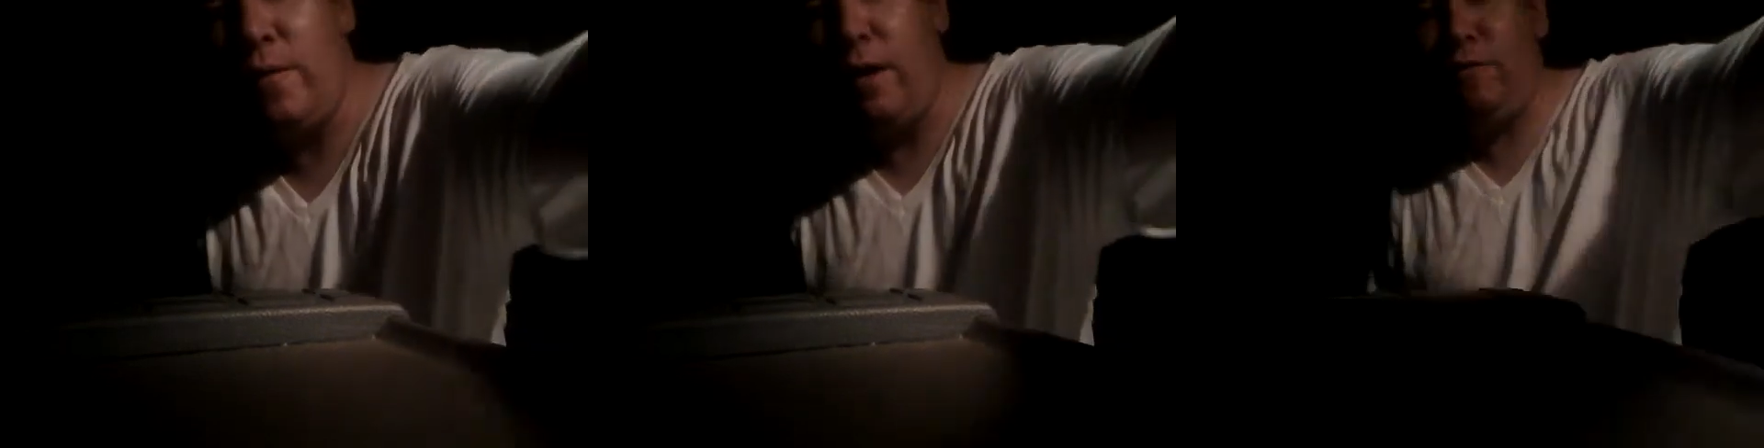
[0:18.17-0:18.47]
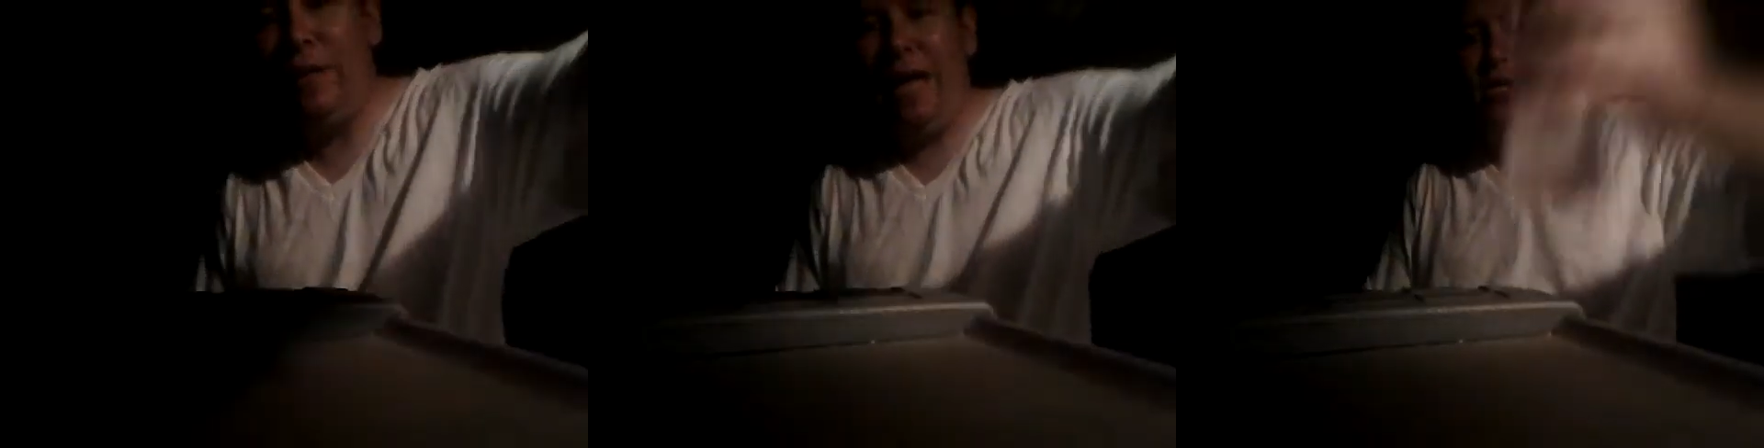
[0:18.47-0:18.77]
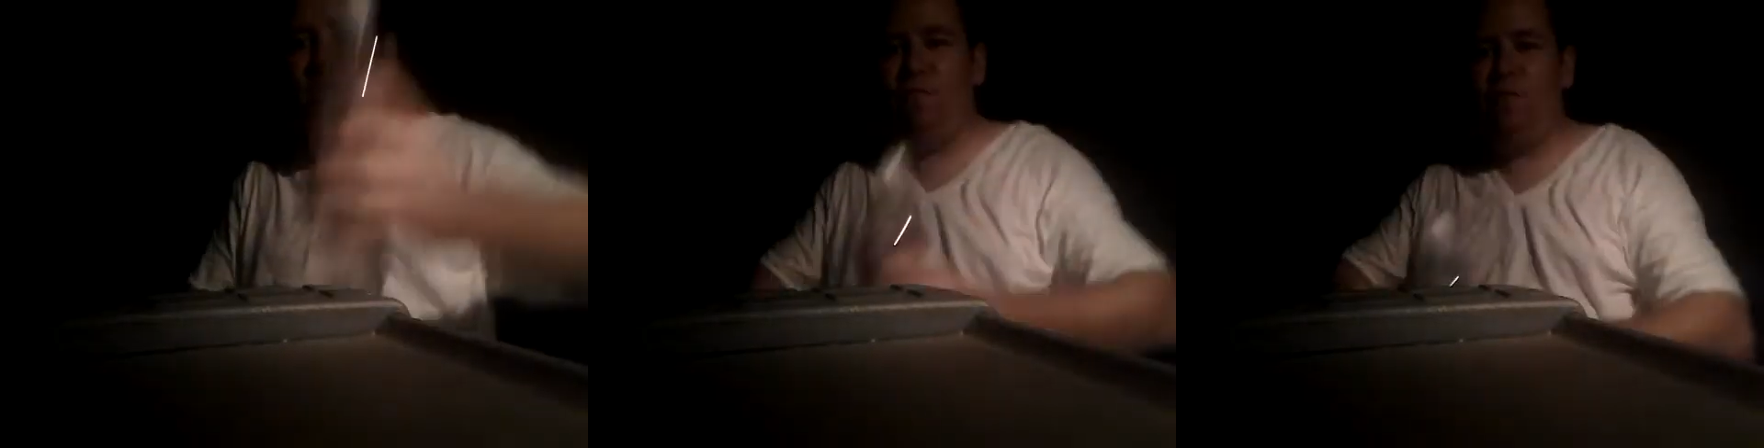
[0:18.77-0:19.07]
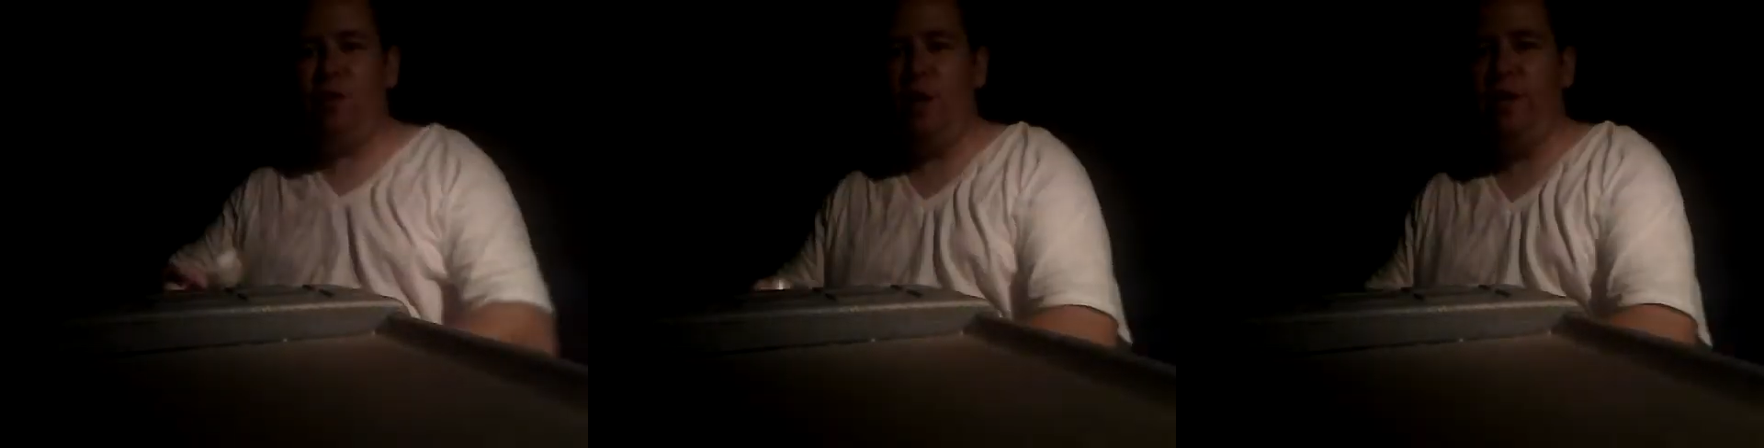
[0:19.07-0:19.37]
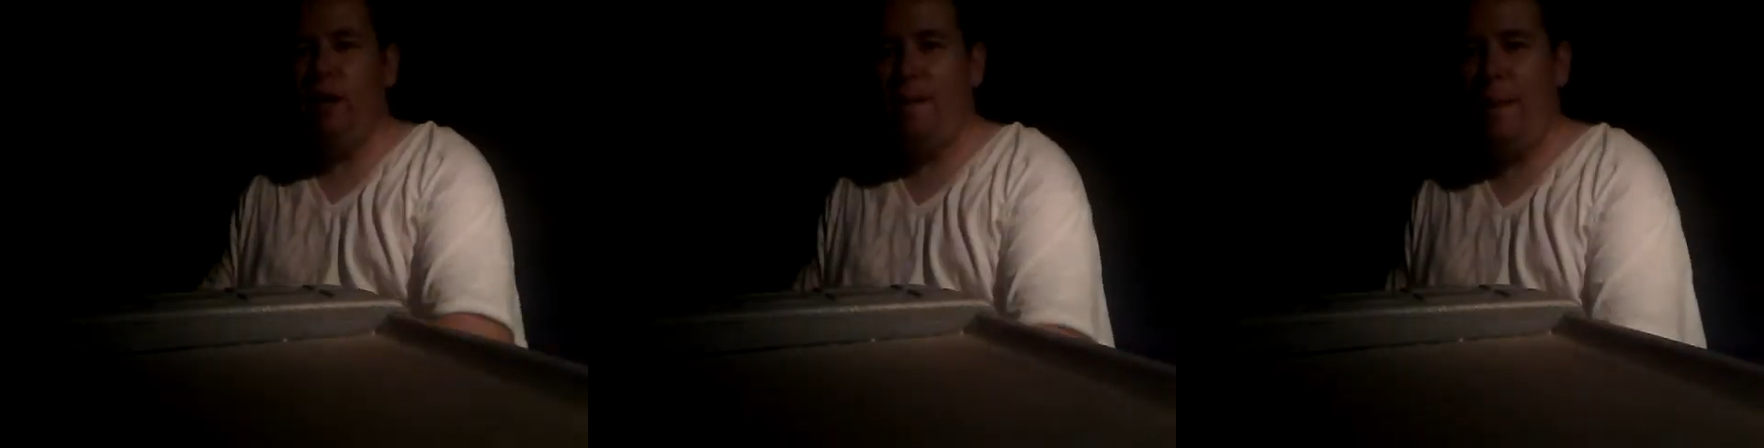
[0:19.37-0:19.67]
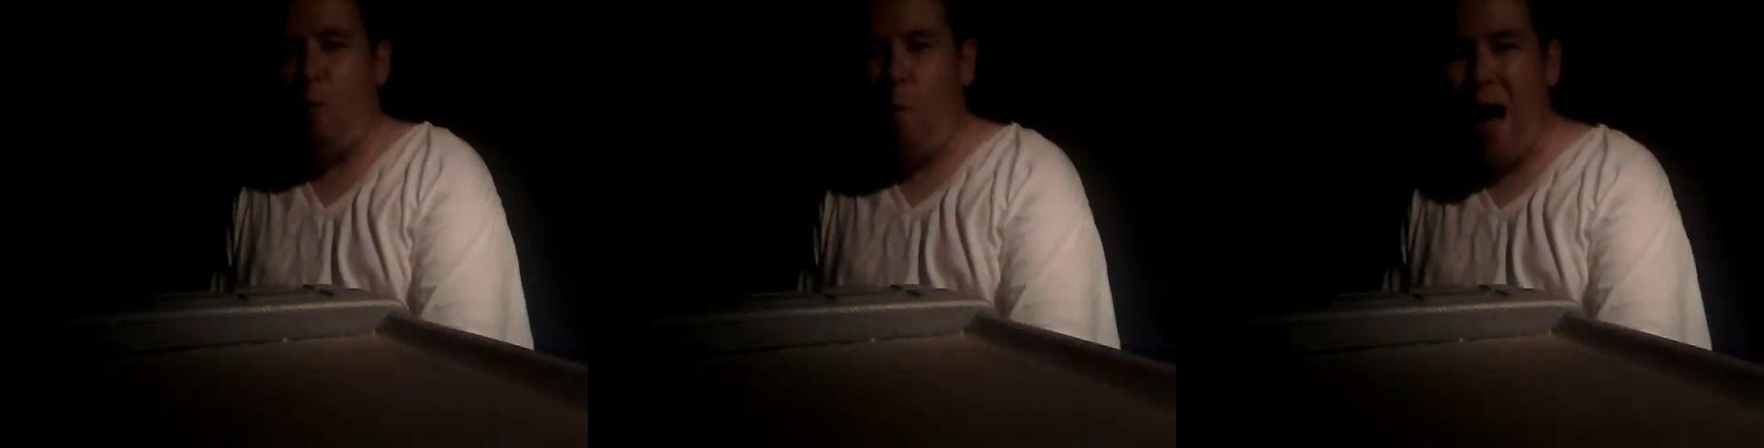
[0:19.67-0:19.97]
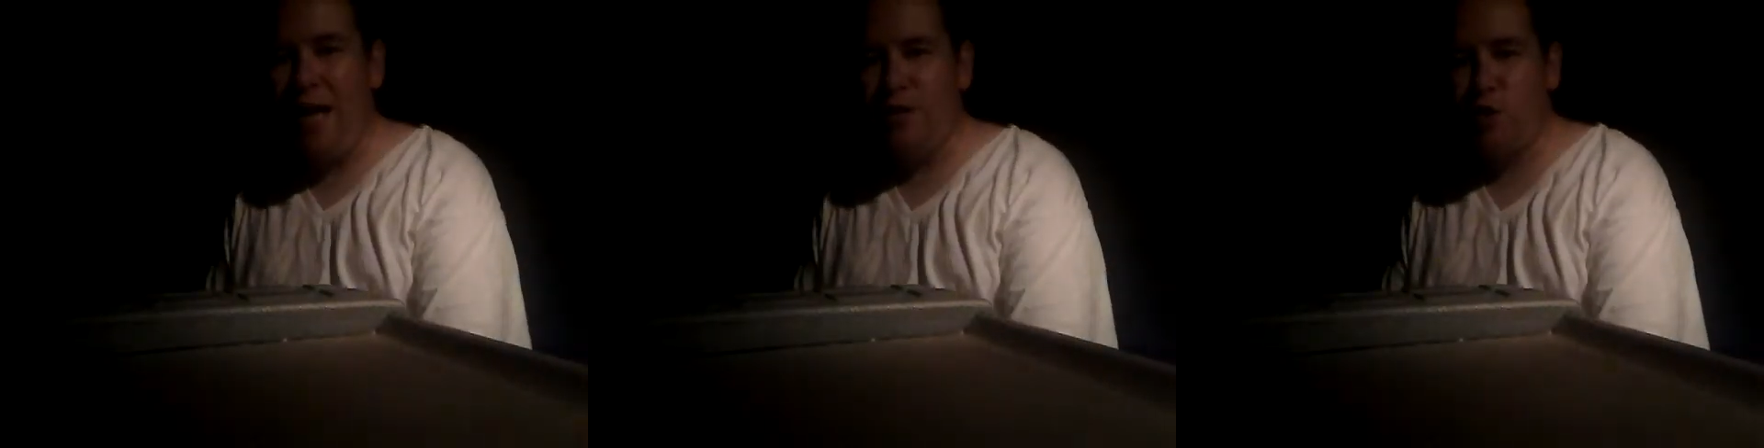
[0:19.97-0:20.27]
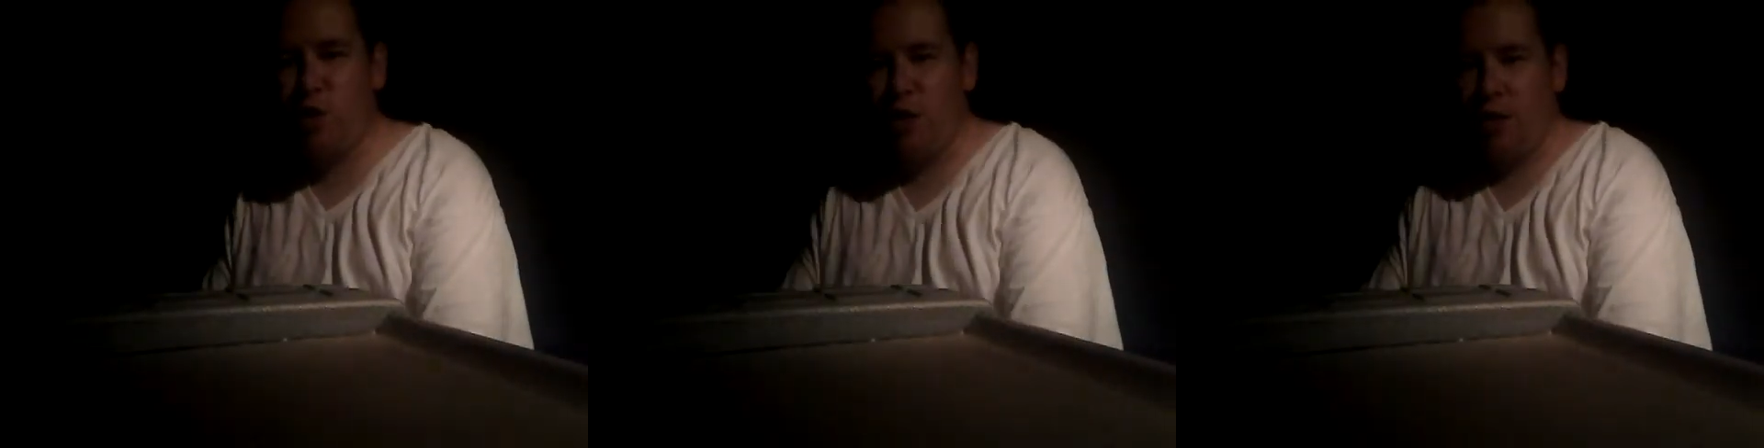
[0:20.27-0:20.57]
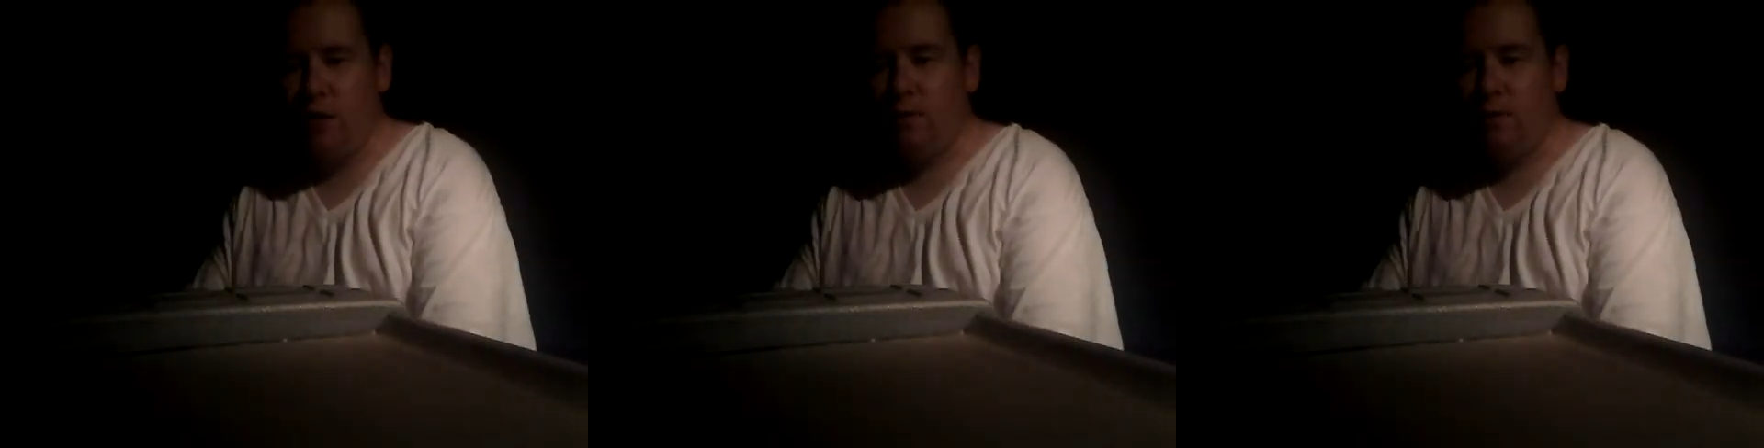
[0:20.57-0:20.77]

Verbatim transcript: a flash flood watch